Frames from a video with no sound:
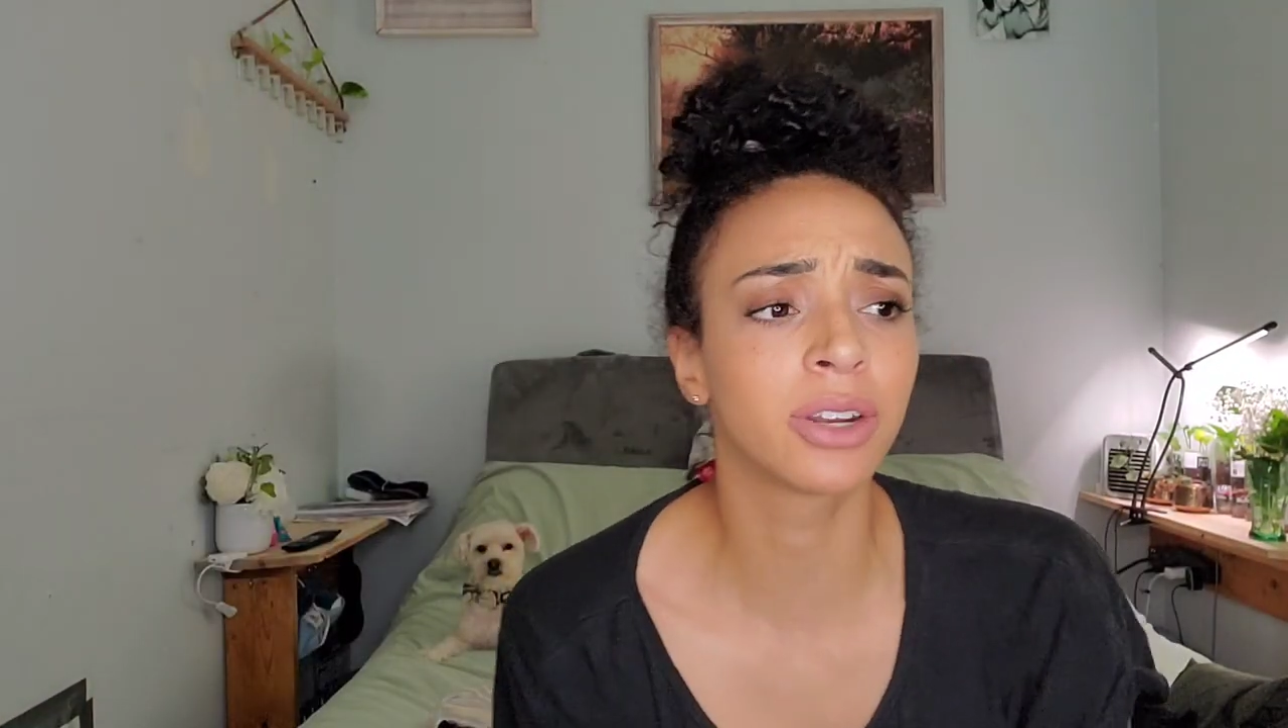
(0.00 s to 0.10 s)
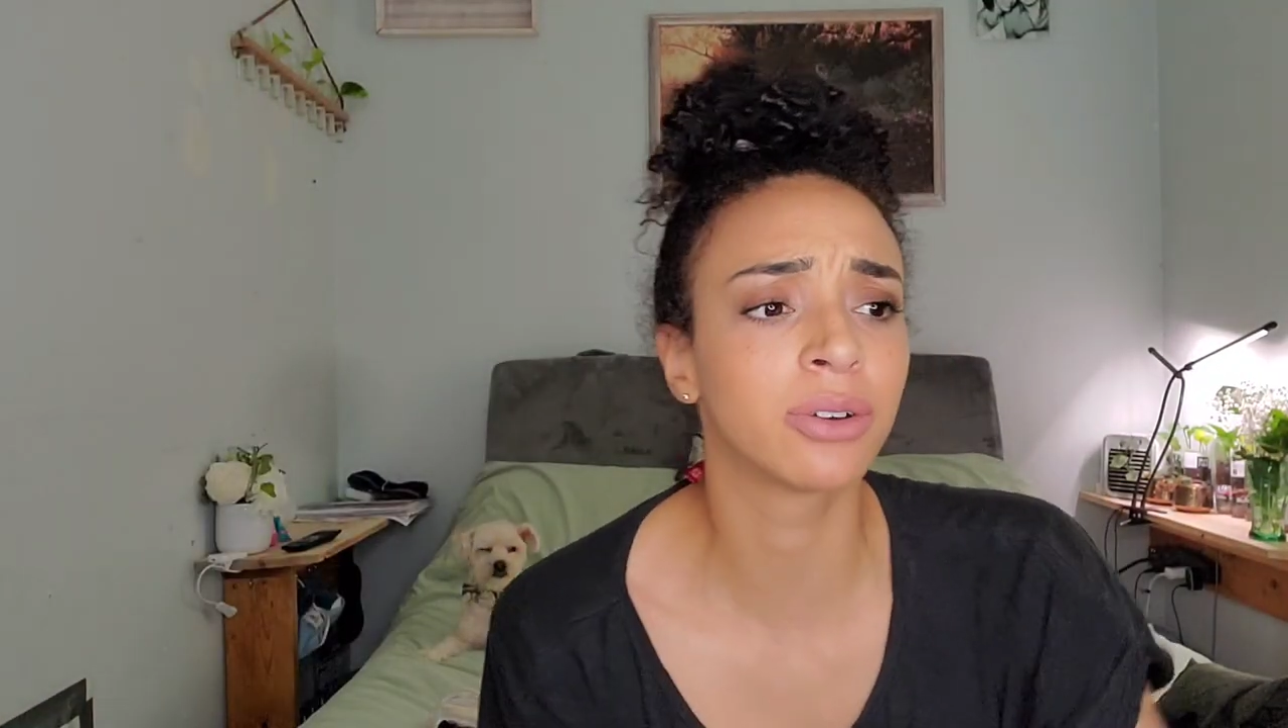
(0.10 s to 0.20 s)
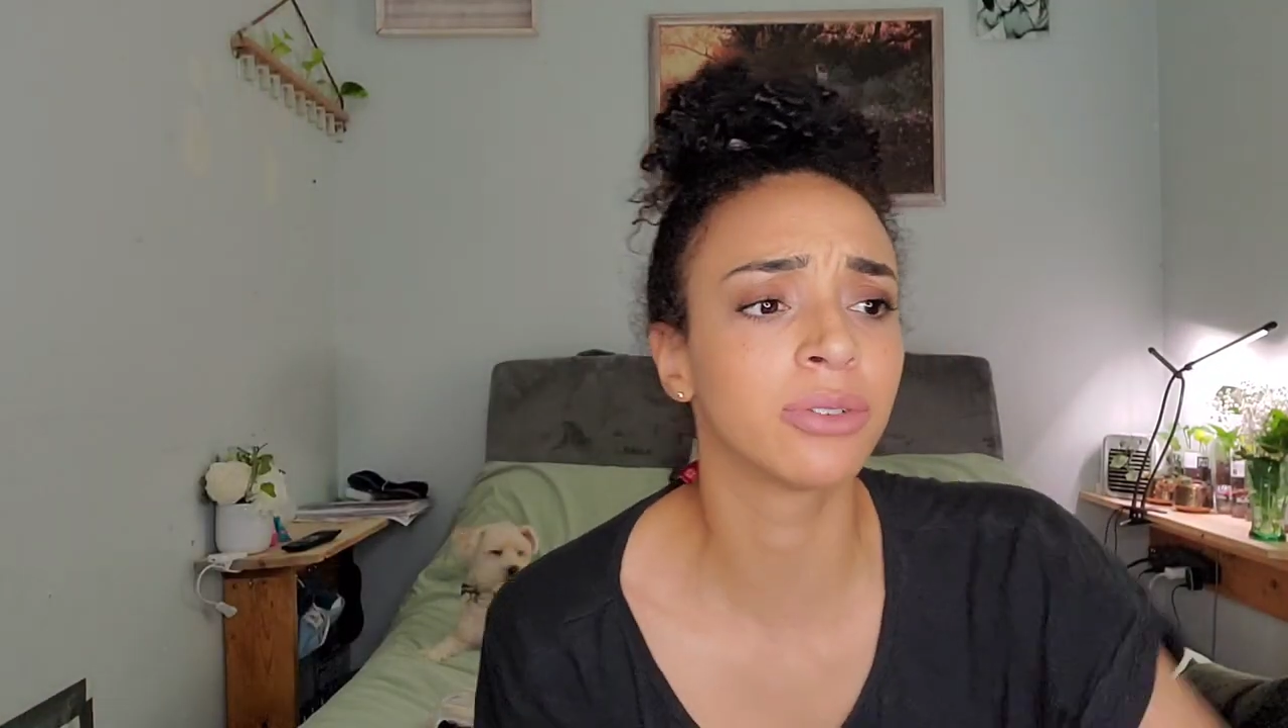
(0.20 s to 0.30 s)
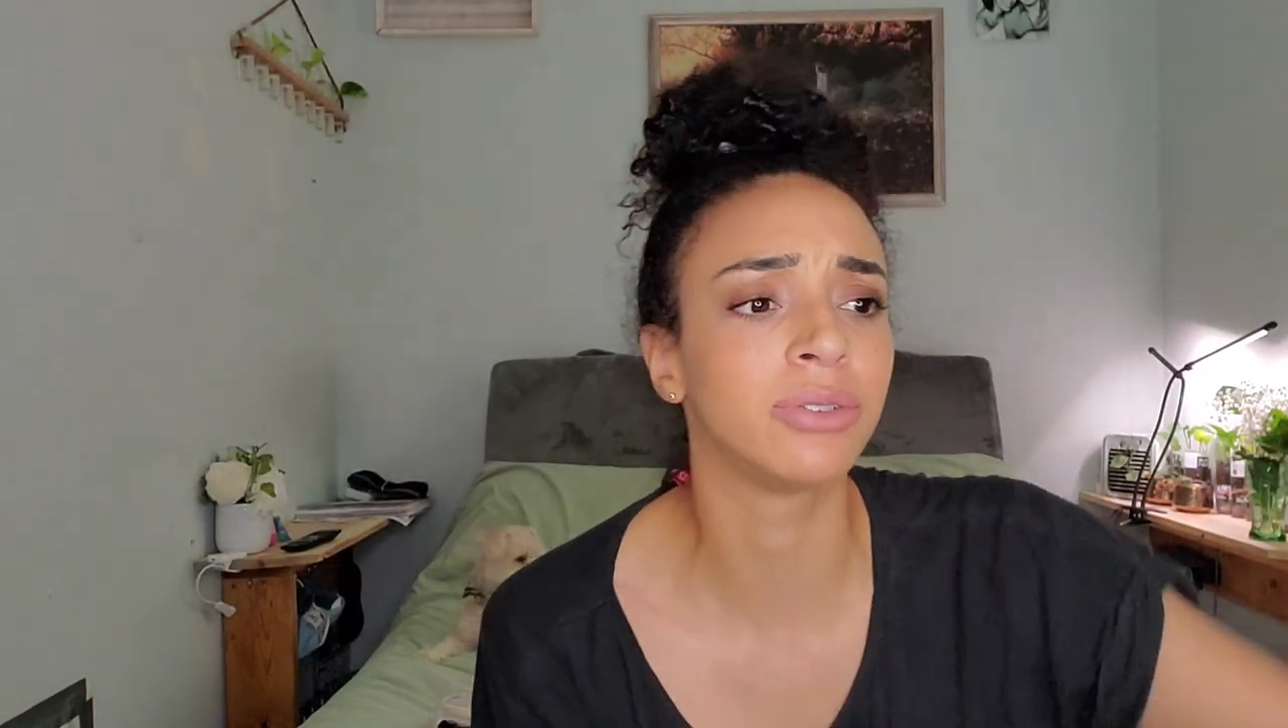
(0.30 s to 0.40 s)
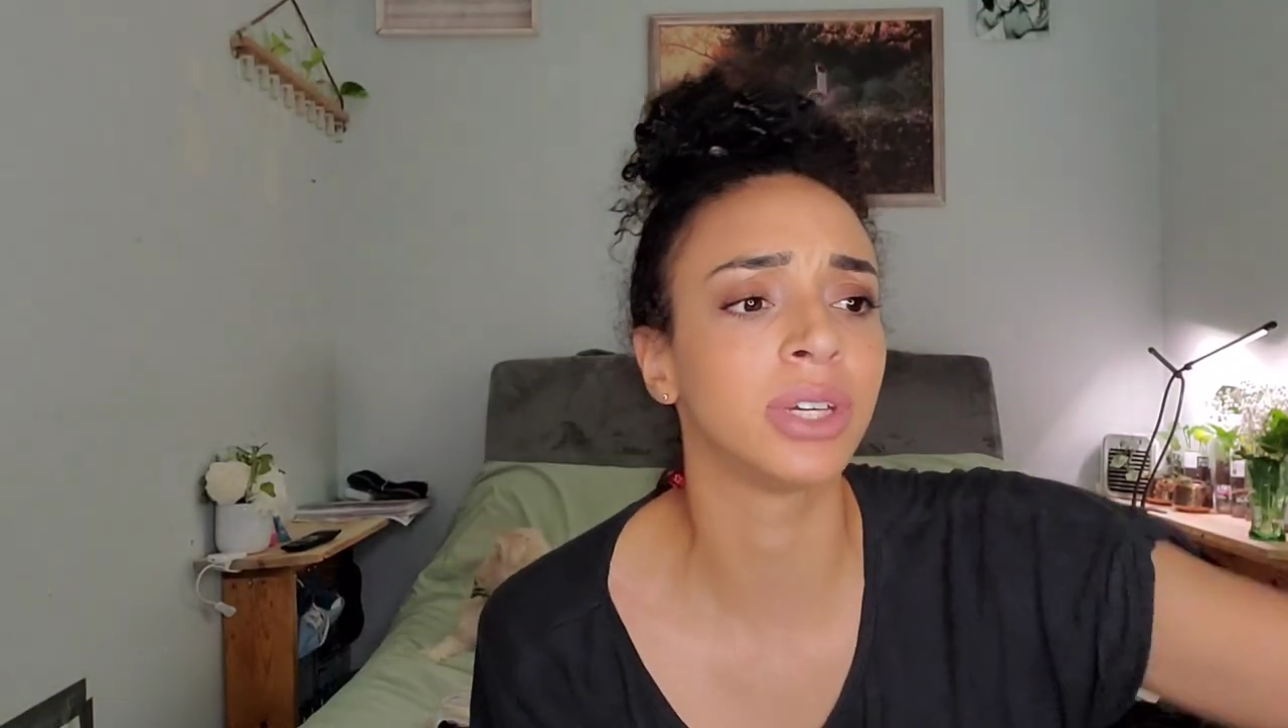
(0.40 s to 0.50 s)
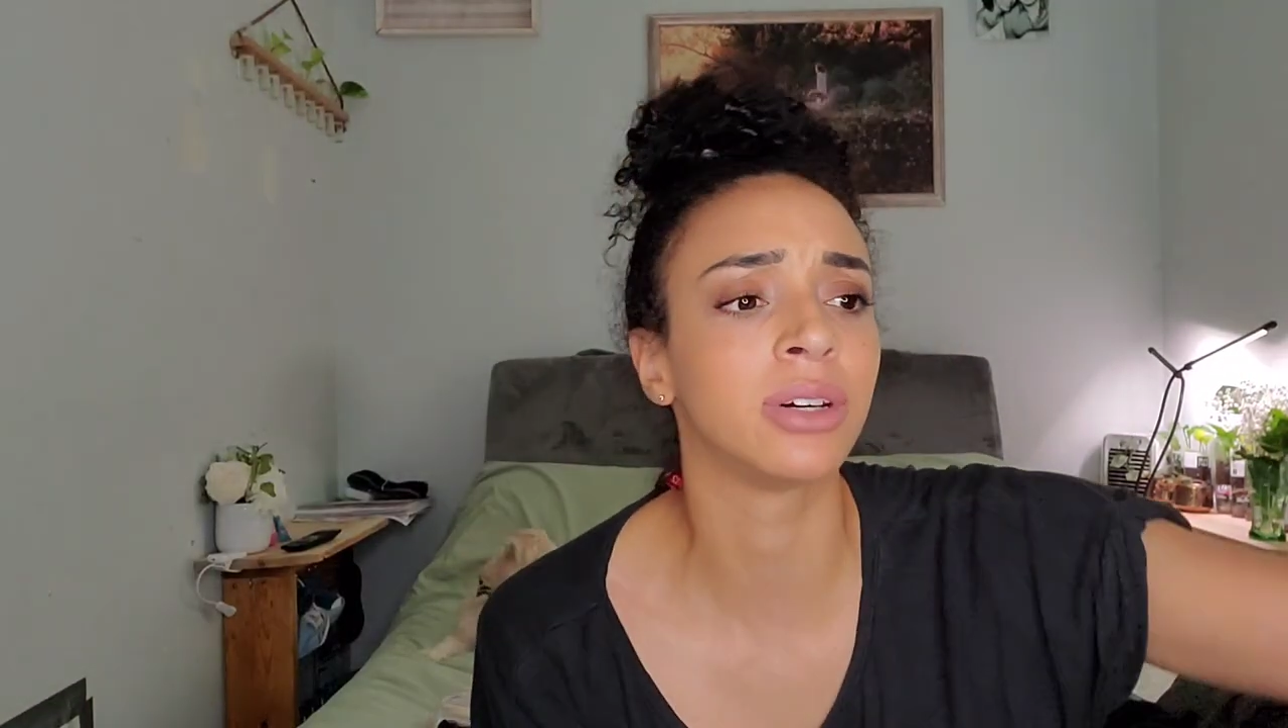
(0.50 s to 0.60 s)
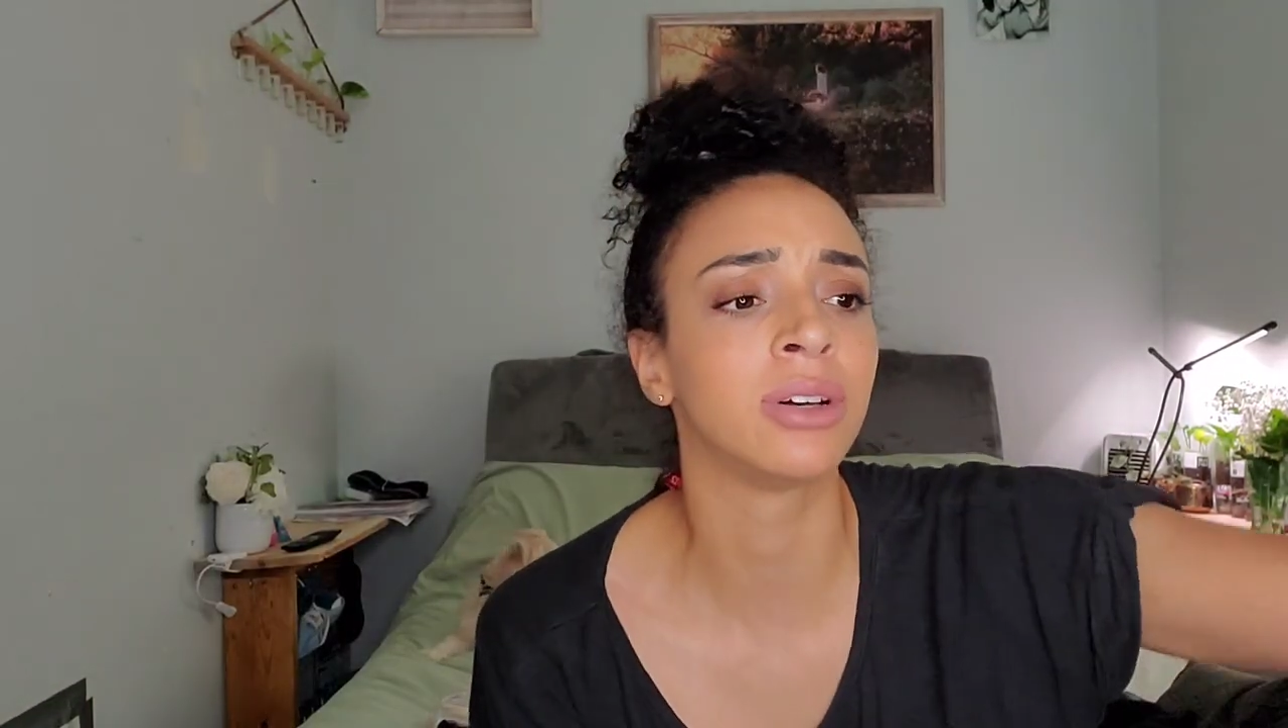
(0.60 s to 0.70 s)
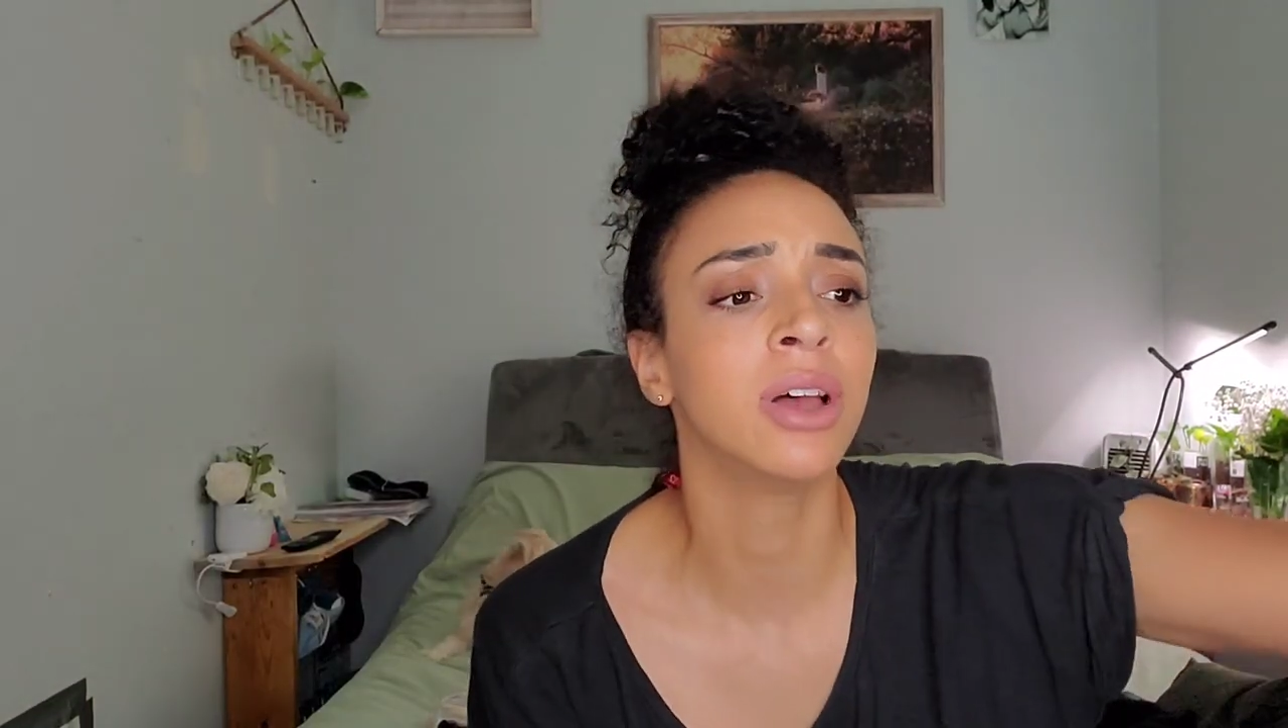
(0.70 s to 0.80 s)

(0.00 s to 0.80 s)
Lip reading: don't feel